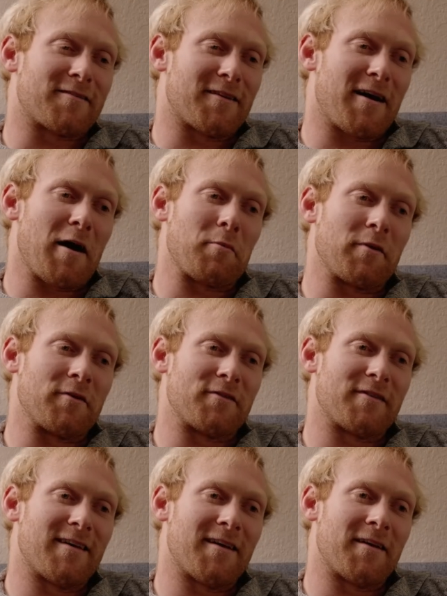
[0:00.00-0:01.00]
It happens.
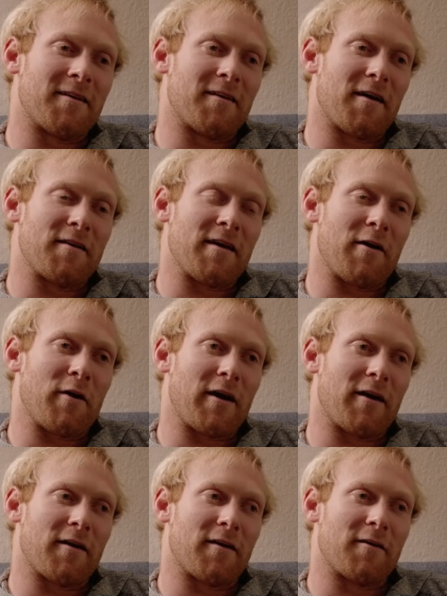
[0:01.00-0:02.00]
And now I
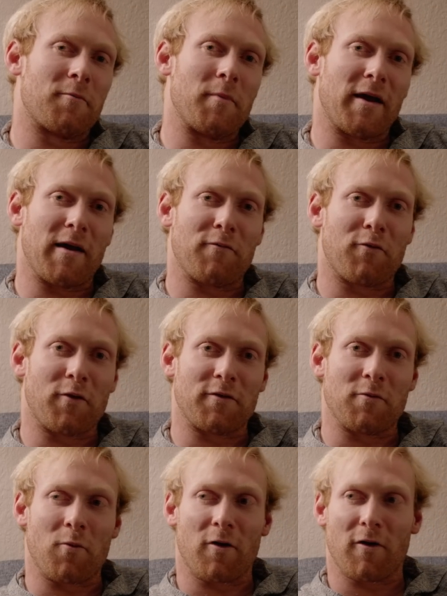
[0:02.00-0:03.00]
got to make up for it
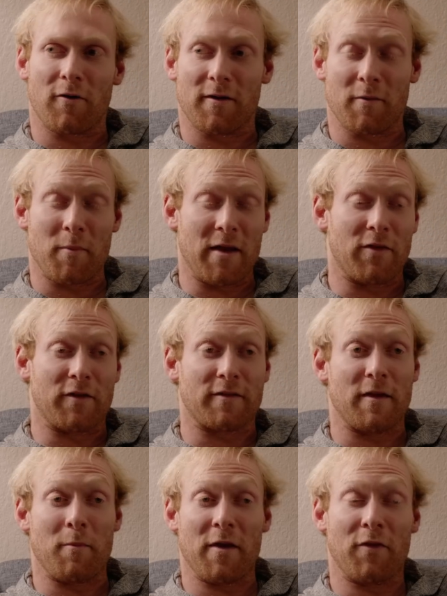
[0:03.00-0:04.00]
tomorrow. And it made
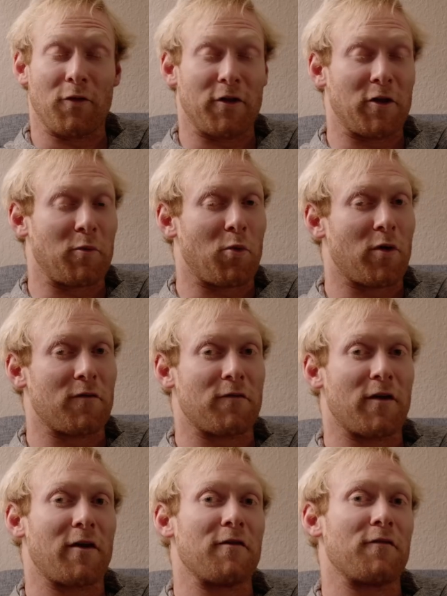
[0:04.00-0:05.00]
the leaderboard
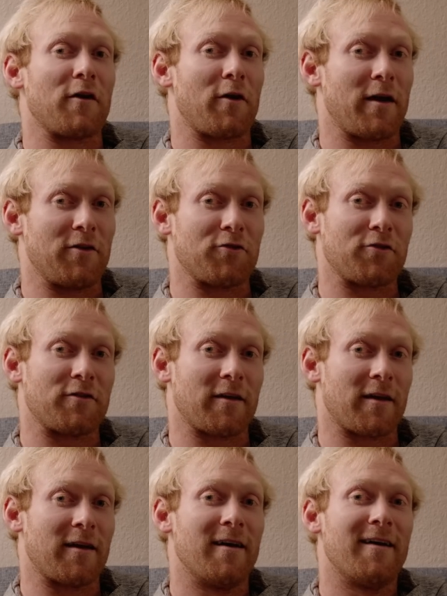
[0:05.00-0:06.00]
very, very
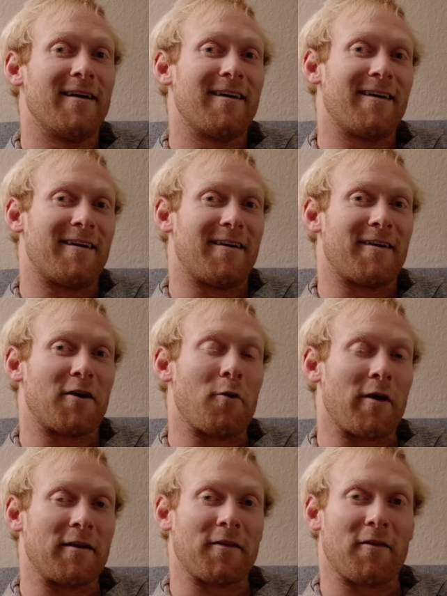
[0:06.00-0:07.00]
interesting
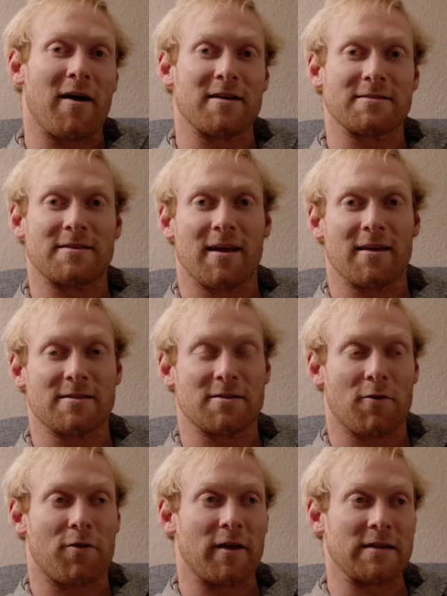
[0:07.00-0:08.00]
going into the last day.
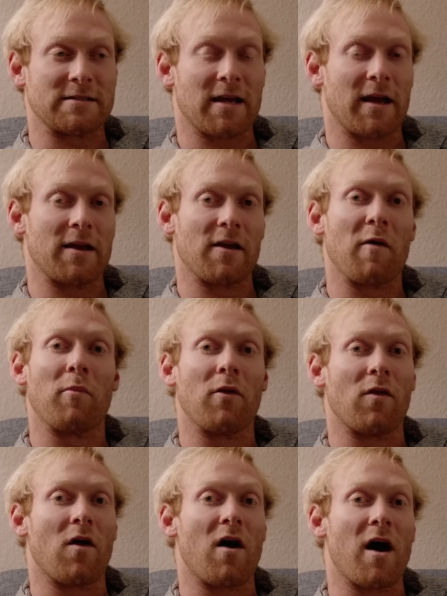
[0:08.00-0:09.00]
So things tightened up a
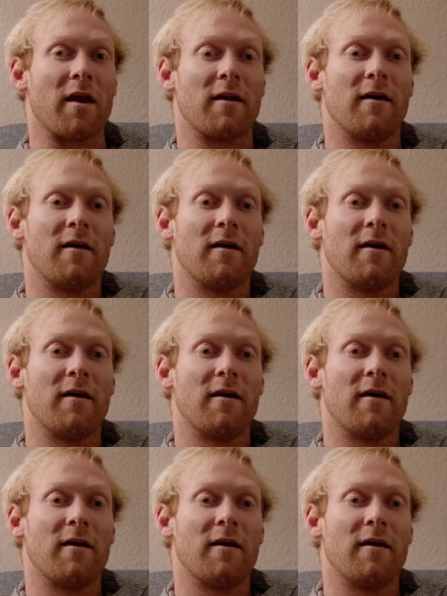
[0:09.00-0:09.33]
lot.